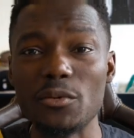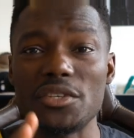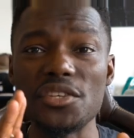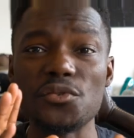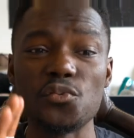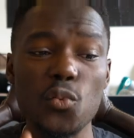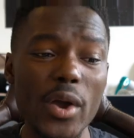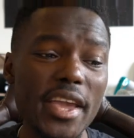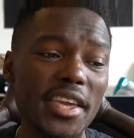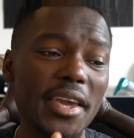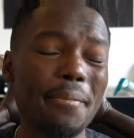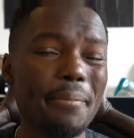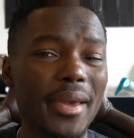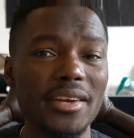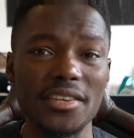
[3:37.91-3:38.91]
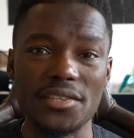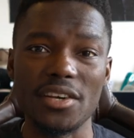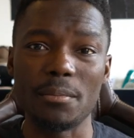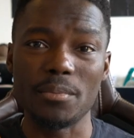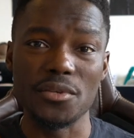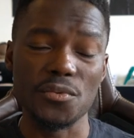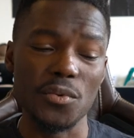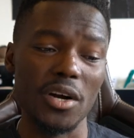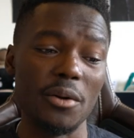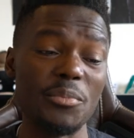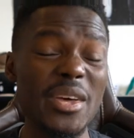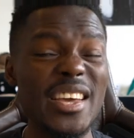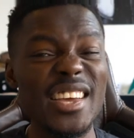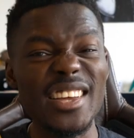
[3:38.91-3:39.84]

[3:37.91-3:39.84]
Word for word: which is where you can pick this up as well.